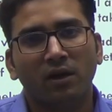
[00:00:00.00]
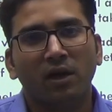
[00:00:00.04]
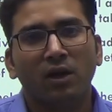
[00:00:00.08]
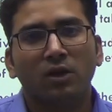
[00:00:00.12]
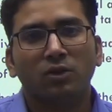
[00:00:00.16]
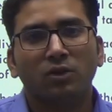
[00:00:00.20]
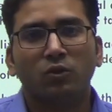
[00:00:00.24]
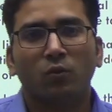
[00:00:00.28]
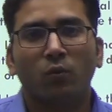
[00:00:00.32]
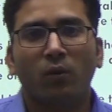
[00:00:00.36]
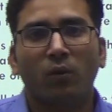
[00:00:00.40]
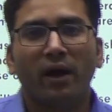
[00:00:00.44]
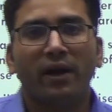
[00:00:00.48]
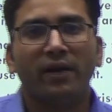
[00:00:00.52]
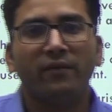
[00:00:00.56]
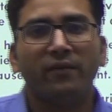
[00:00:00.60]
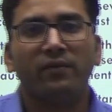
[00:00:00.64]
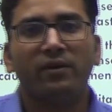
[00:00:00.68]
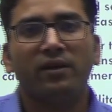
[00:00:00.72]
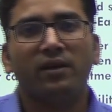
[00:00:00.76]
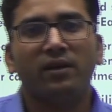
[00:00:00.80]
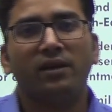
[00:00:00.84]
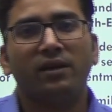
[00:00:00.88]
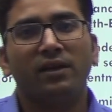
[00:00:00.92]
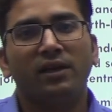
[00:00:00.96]
So why
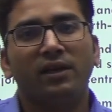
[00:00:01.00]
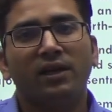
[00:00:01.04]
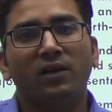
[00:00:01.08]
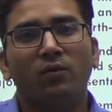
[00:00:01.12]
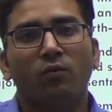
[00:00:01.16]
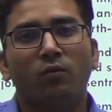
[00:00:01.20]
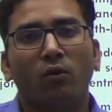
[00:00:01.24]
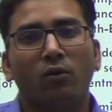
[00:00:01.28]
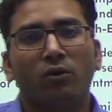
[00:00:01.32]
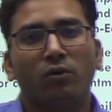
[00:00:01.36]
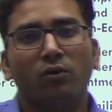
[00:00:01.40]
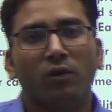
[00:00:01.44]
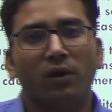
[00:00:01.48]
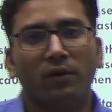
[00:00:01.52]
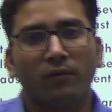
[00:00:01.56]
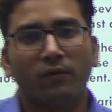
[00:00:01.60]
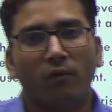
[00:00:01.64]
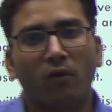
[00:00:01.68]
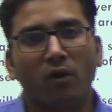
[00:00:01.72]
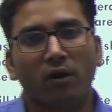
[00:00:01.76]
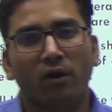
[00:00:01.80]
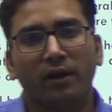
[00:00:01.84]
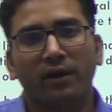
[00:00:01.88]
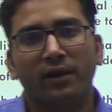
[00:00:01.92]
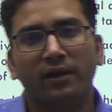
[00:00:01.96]
we really want to
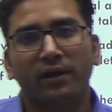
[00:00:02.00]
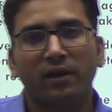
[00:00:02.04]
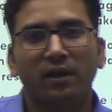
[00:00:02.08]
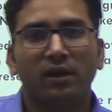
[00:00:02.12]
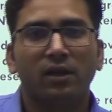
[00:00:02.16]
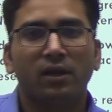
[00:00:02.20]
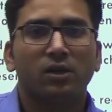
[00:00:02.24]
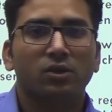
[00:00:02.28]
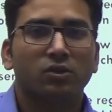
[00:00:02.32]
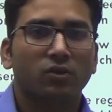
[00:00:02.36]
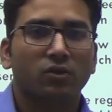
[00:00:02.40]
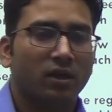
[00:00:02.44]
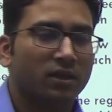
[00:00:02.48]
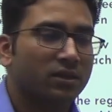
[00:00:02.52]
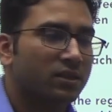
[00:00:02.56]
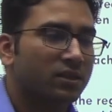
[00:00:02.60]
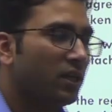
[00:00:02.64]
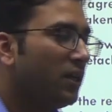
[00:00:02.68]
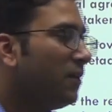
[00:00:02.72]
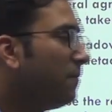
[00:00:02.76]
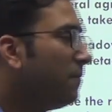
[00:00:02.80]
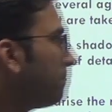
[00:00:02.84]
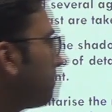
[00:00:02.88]
revoke it? So let's see.